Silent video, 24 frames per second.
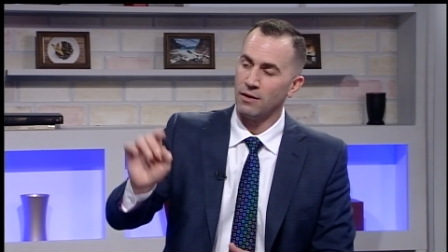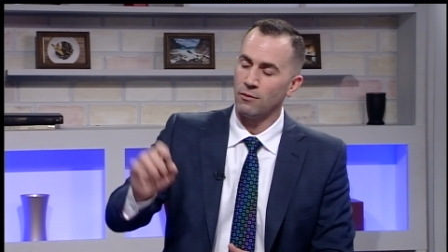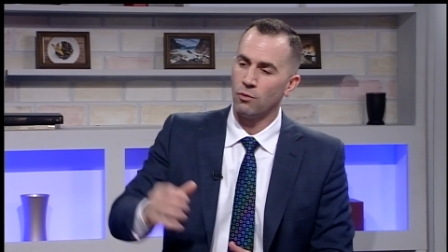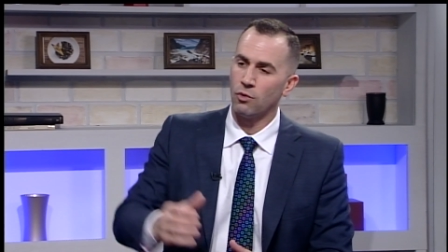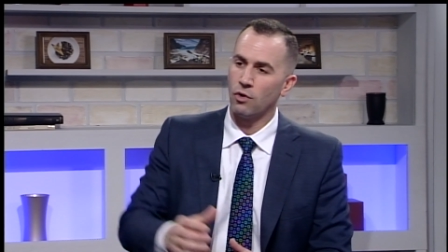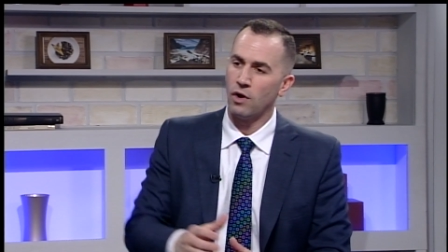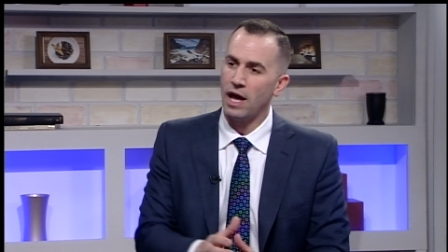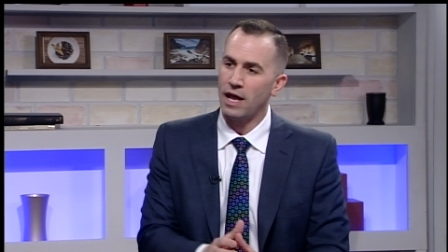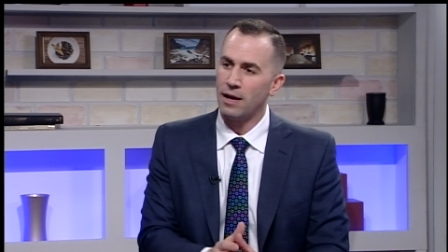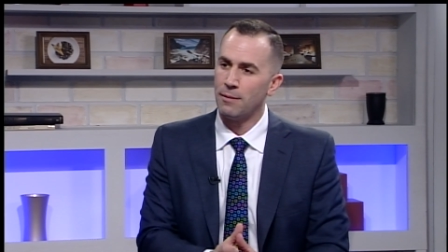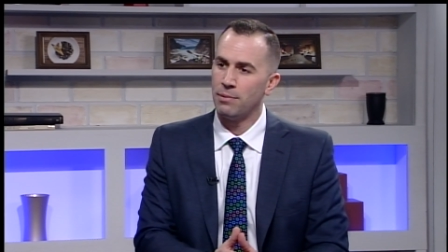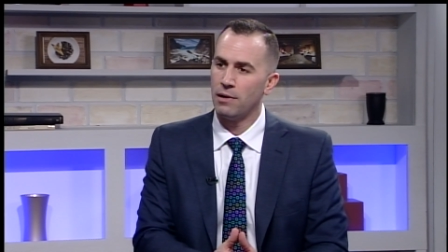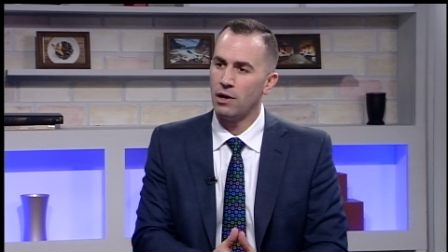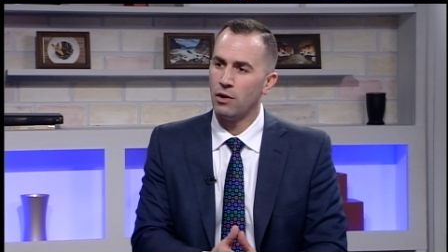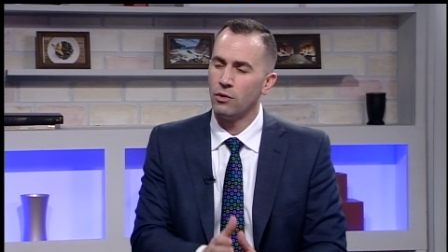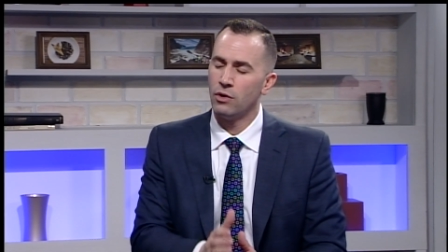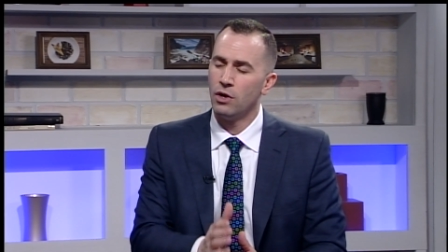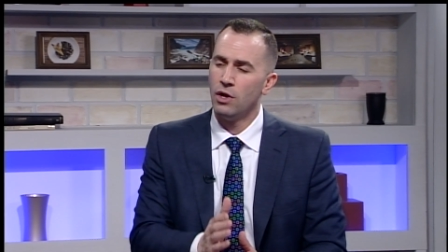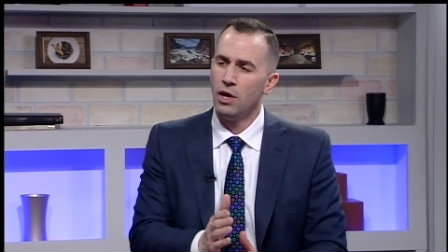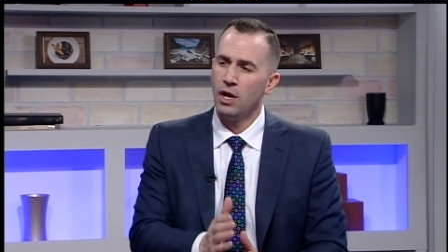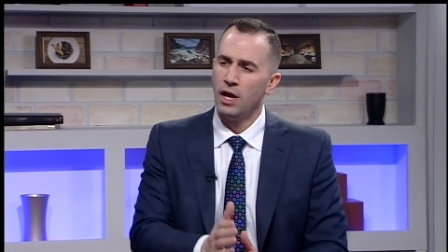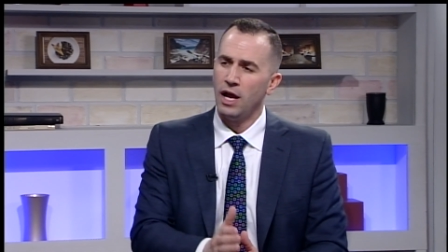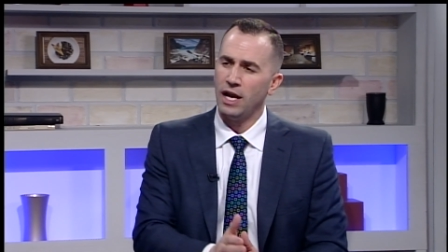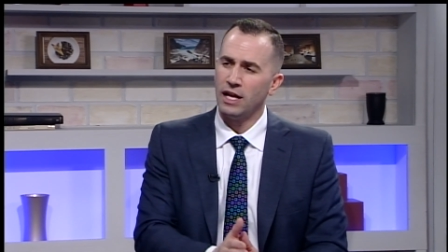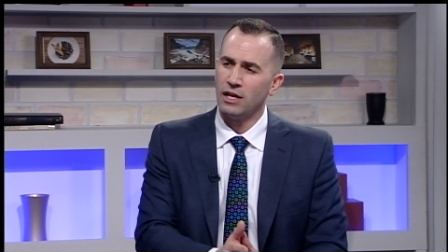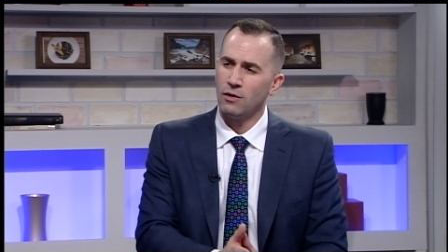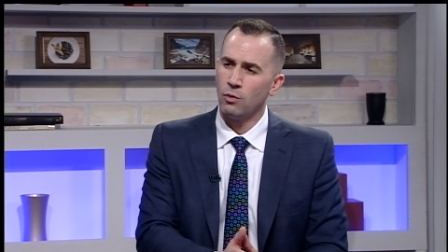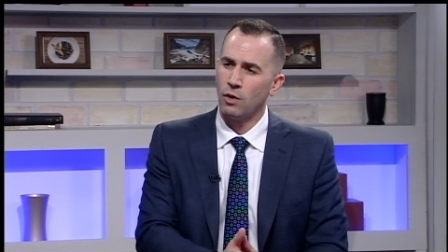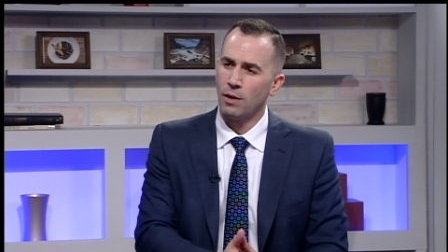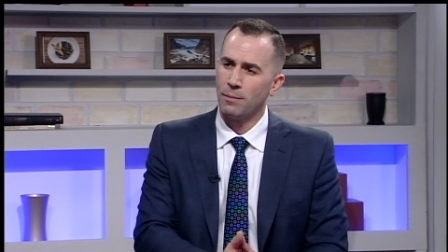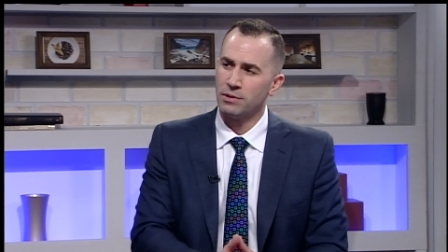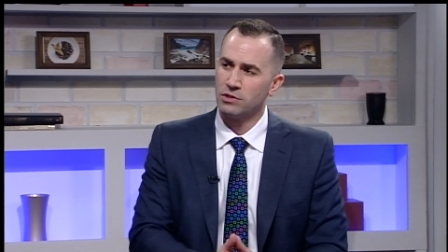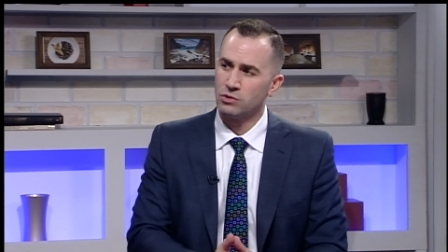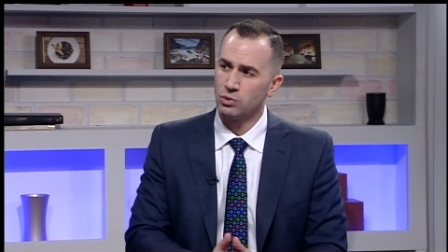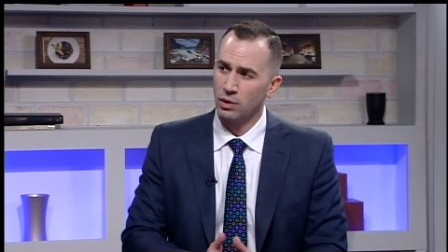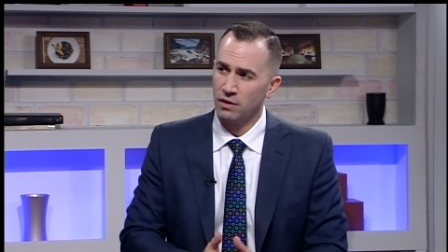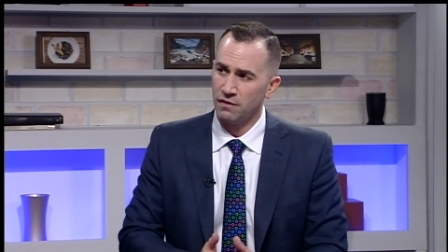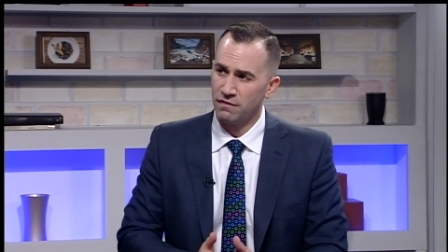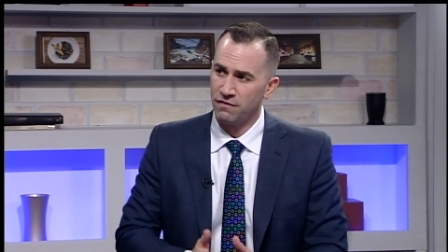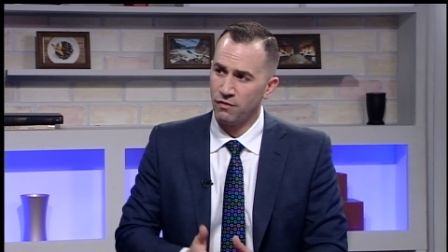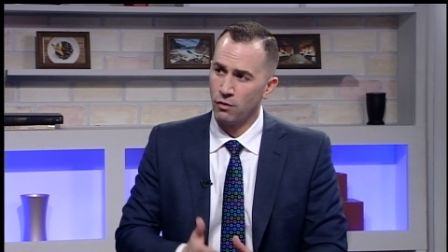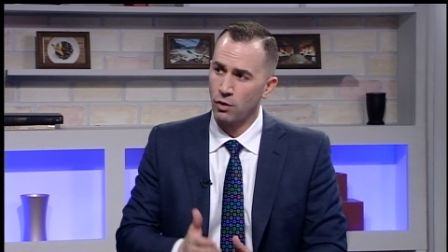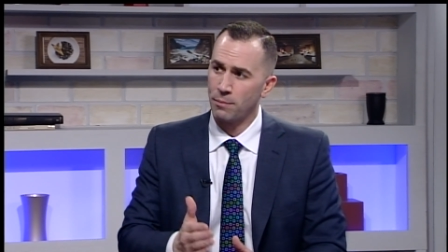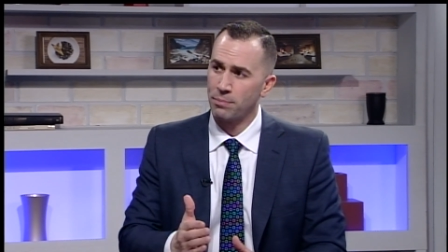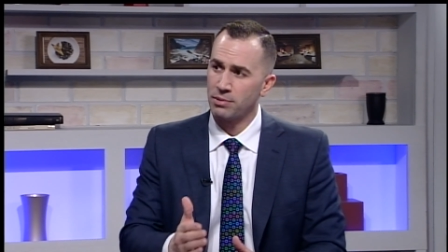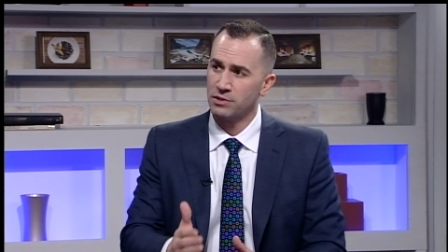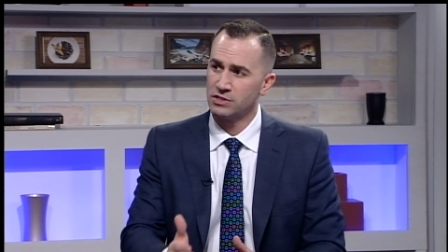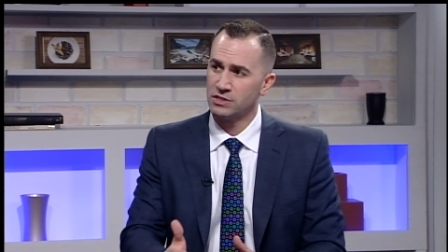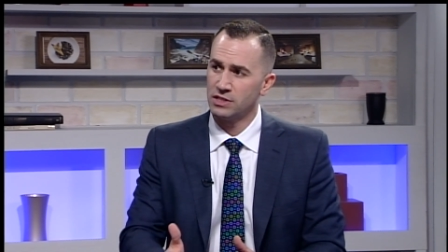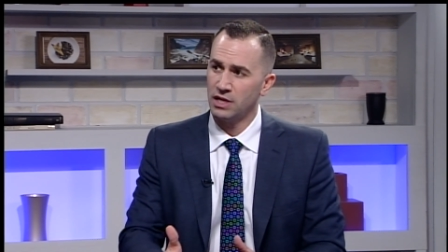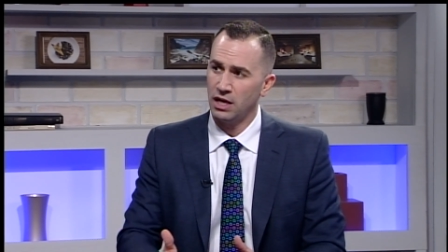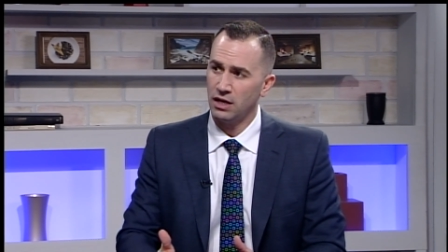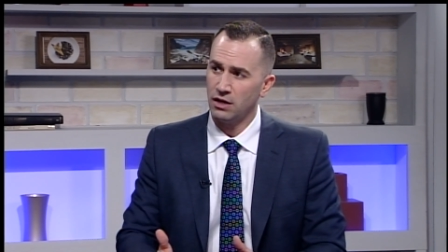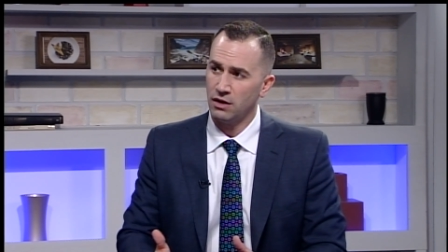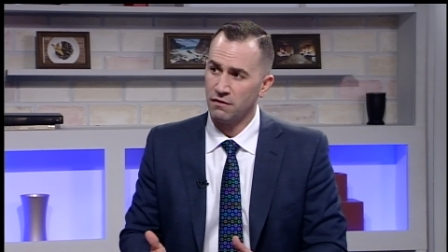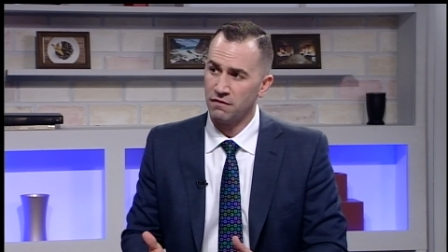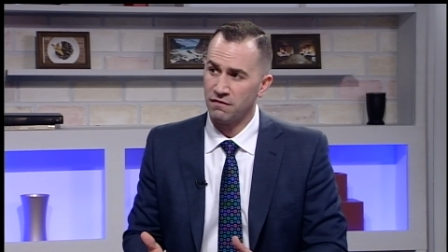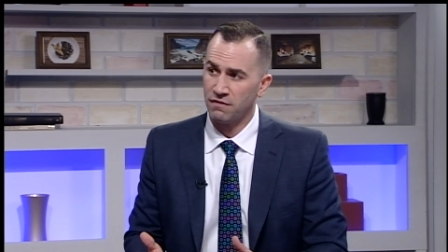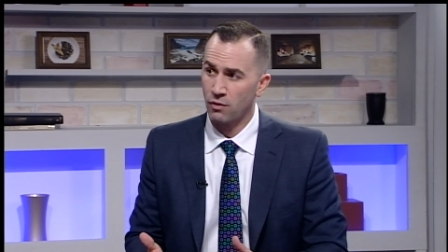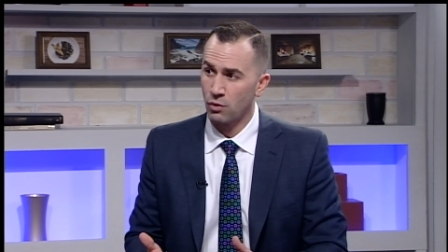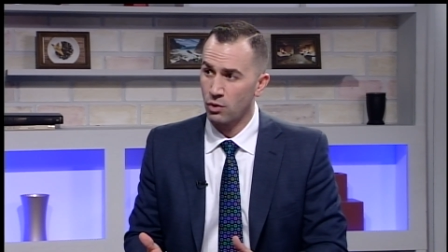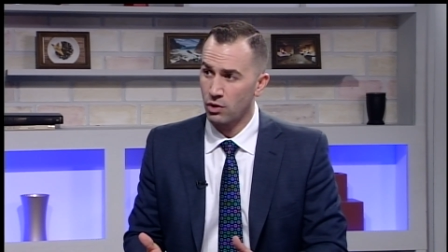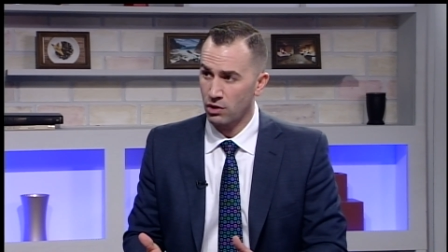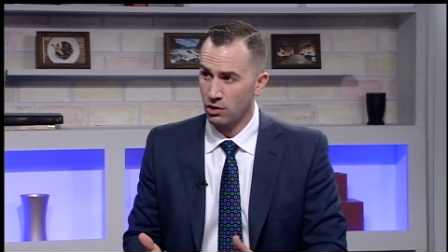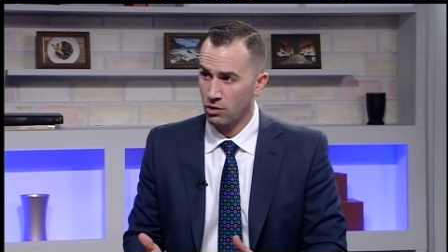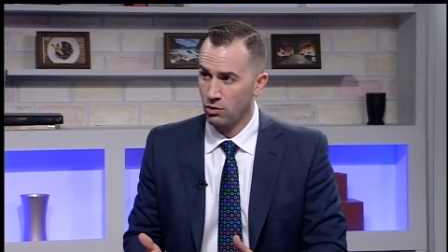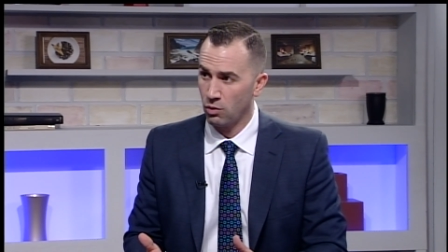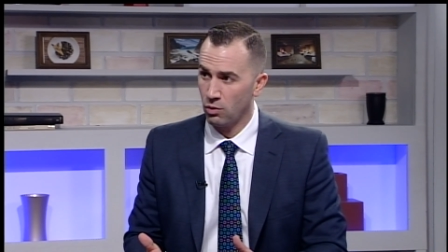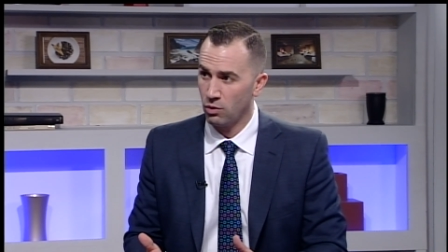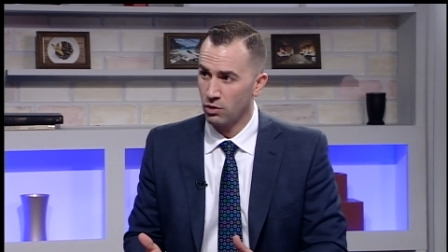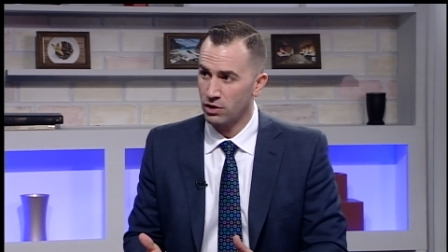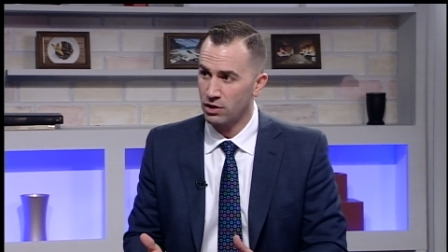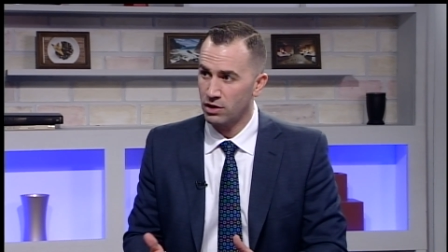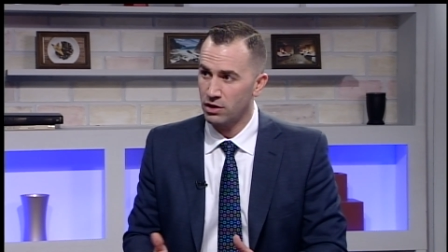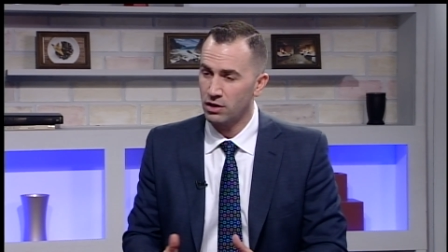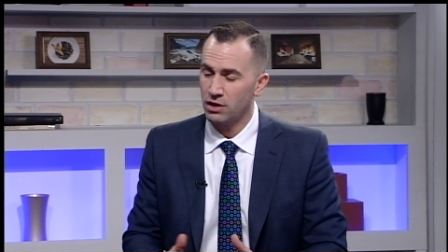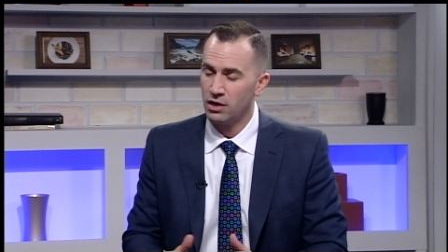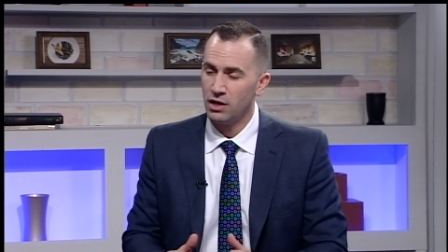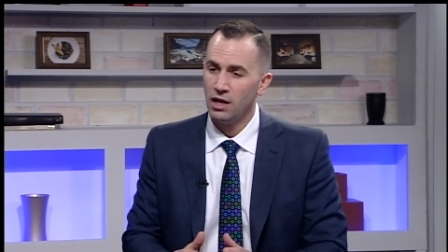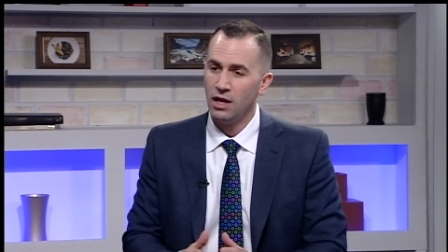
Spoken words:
We're at about anywhere between 4% and 4.25%.